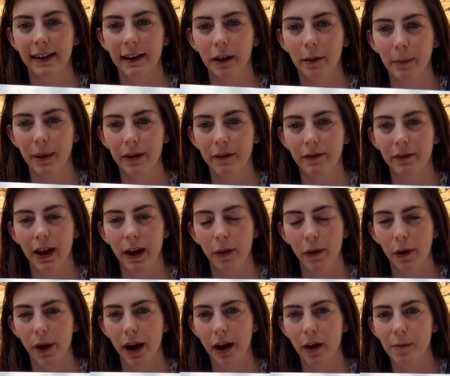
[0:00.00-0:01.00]
a little bit
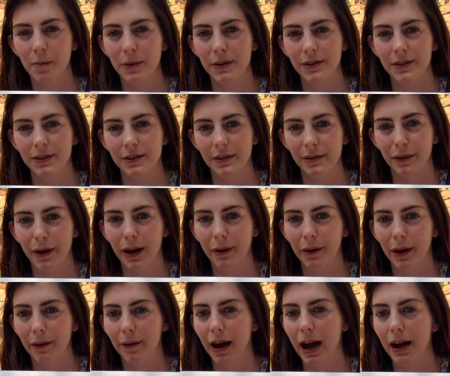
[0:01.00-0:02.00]
further. I hope this is the right
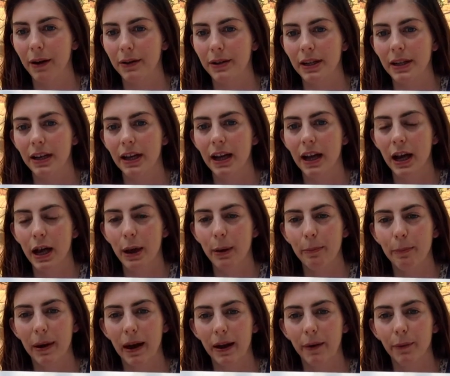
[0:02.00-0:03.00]
way around.
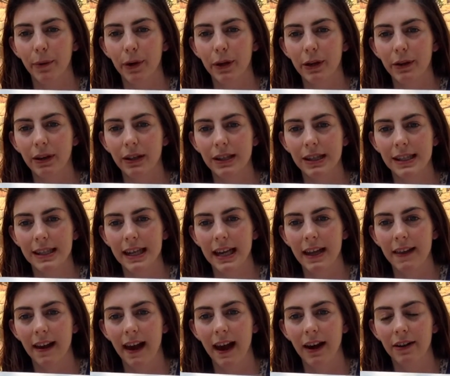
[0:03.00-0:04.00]
But what you can see
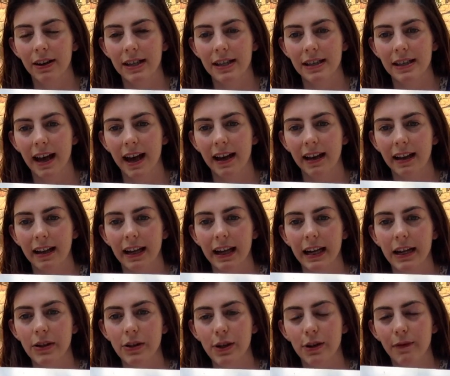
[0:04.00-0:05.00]
there is that
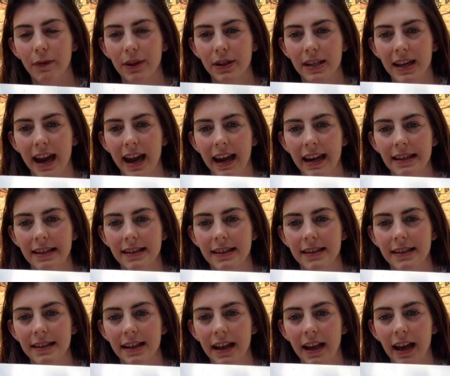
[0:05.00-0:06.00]
each of the
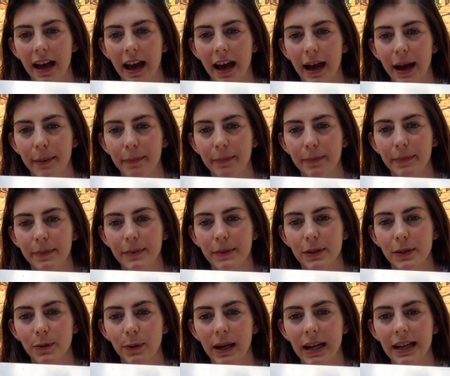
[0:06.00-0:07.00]
tastes,
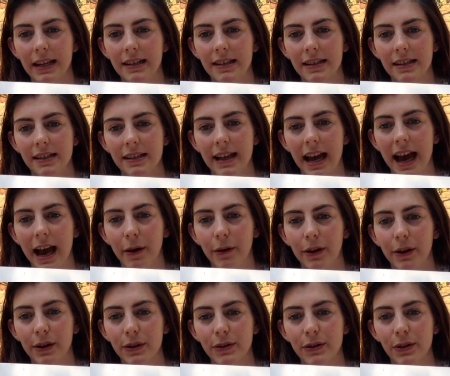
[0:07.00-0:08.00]
sweet,
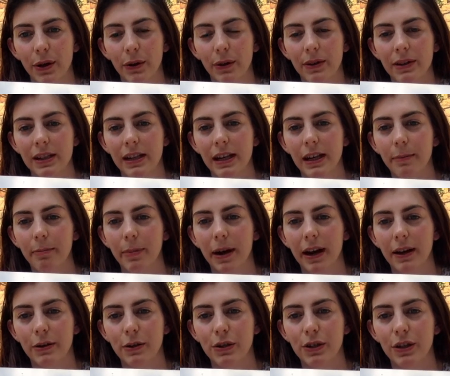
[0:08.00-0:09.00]
sour, salty,
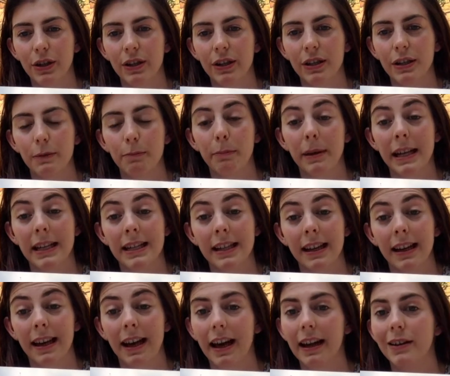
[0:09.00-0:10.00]
pungent,
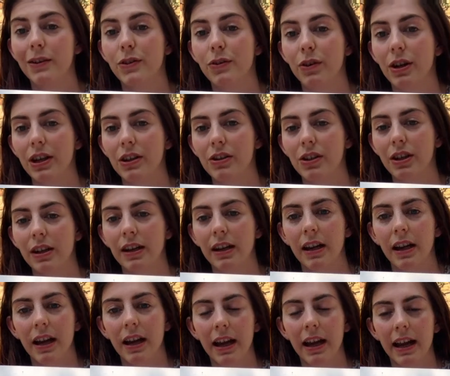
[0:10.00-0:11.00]
bitter, and astringent,
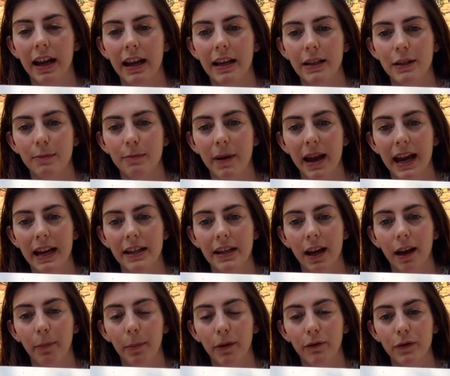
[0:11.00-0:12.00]
is made
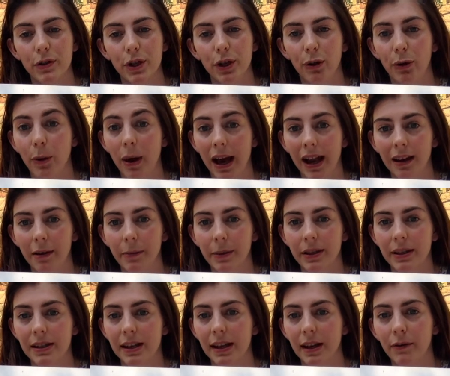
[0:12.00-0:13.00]
up of 2
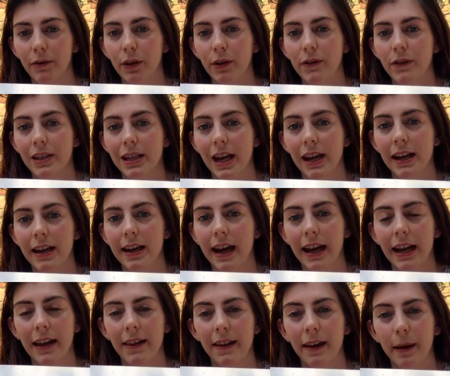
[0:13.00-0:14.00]
elements. And if you've studied
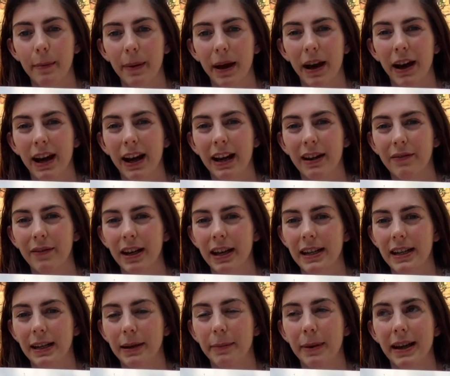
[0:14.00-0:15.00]
anything about
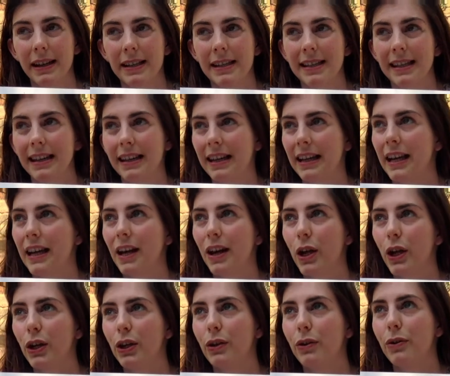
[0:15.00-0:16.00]
Ayurvedic medicine,
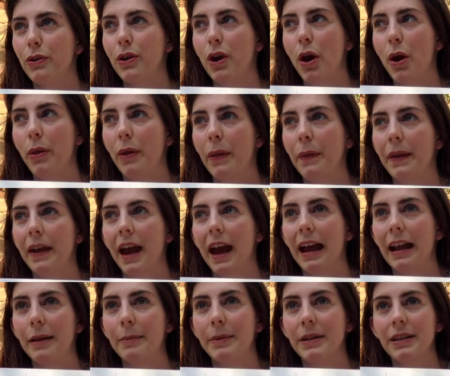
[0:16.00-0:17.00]
you'll know that the
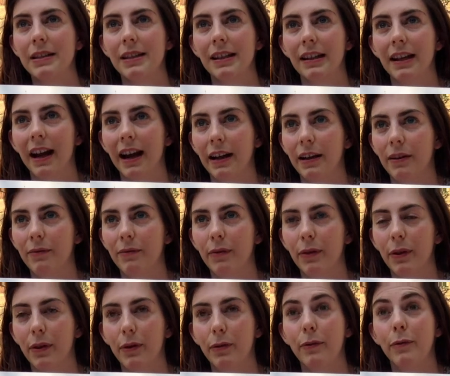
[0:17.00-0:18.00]
elements are kind of
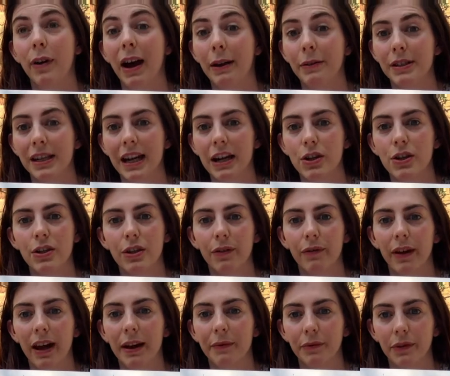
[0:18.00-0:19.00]
the foundation of
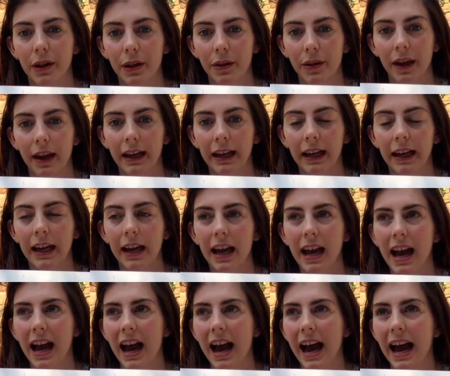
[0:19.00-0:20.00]
everything.
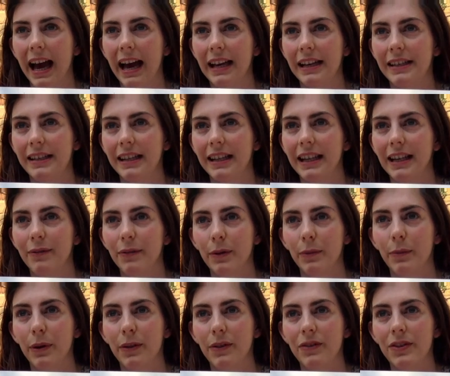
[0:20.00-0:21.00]
And even
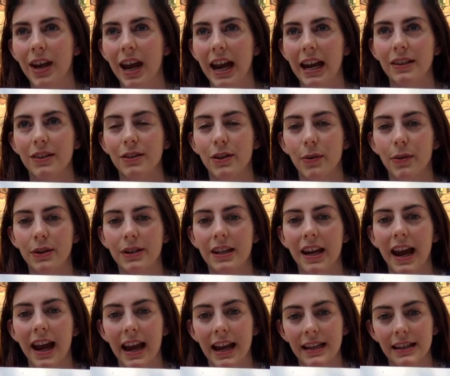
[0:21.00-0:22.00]
with taste, so the
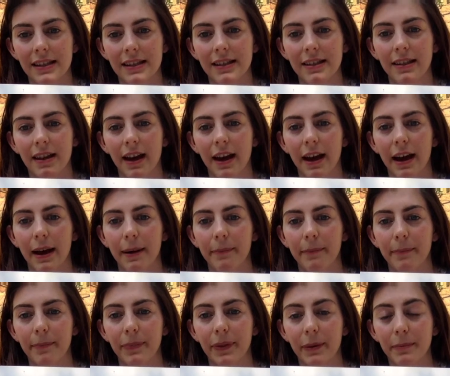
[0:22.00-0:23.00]
tastes
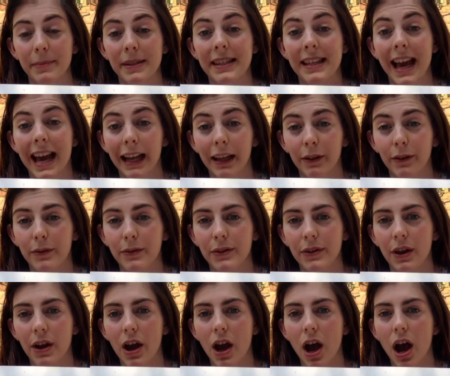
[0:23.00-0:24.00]
themselves
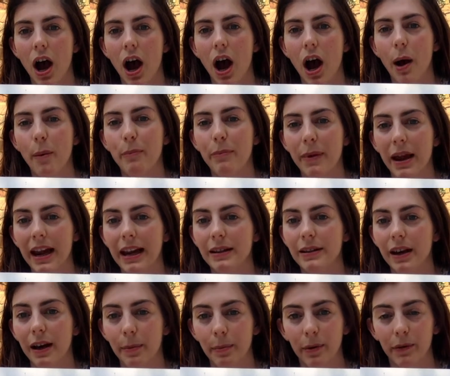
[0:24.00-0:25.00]
are made
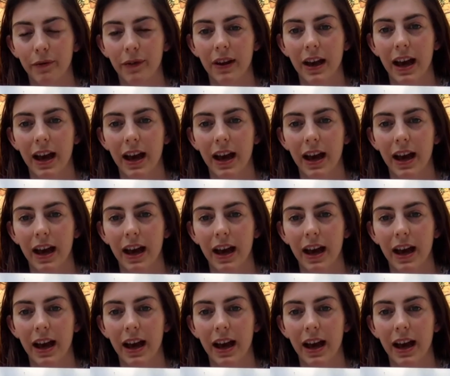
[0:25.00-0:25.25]
up of